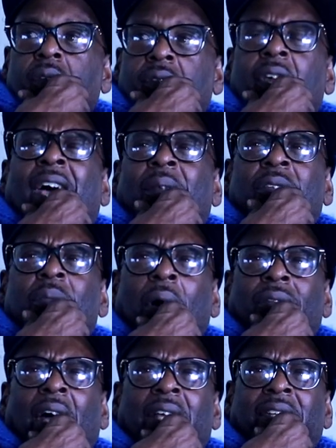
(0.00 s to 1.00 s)
Yeah, it had to be
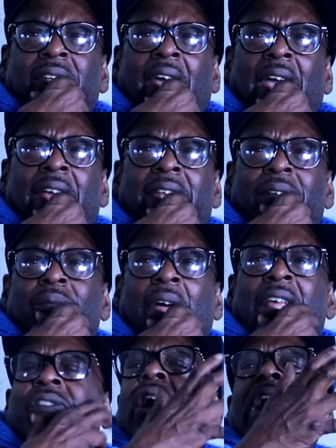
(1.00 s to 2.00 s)
about 1980.
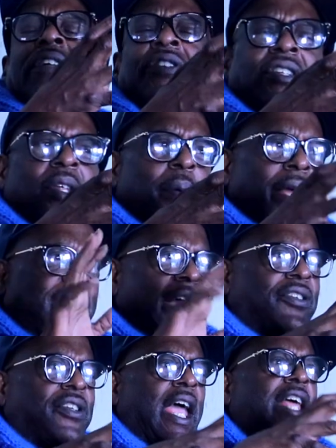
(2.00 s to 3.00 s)
And no, I take that back,
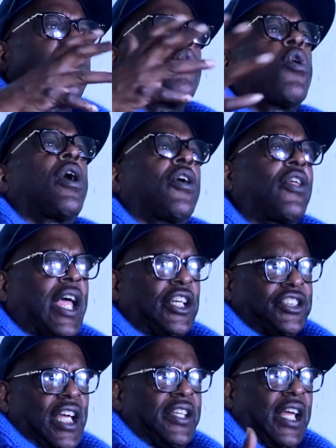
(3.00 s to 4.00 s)
1981, because I
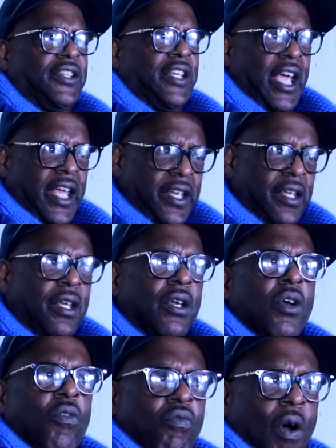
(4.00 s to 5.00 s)
got shot in 1980.
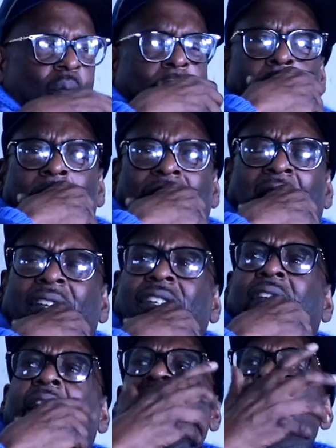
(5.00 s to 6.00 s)
But about
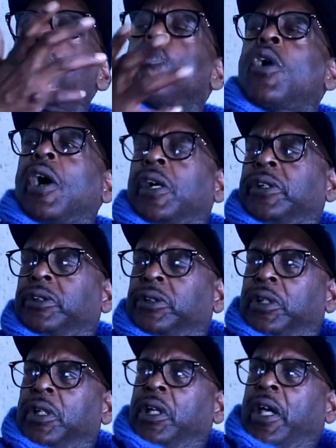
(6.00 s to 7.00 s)
1981,
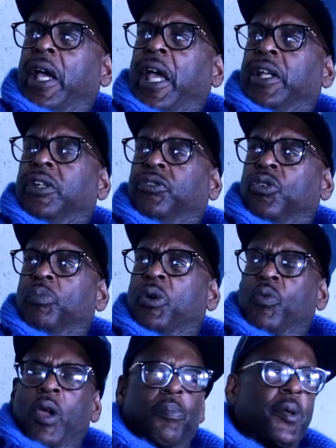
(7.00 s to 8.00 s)
82, me
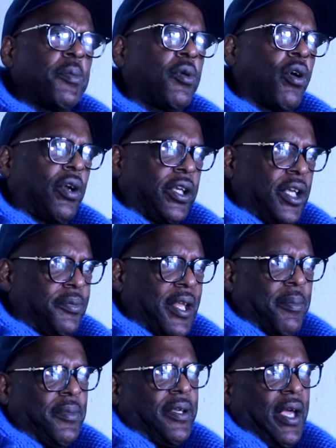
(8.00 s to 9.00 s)
and people called a
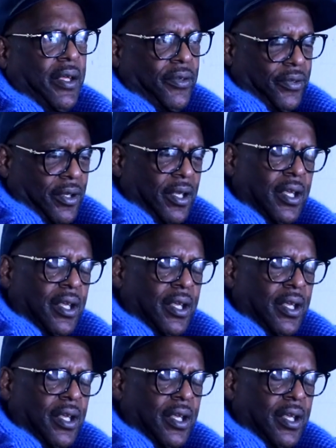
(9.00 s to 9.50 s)
kidnapping case.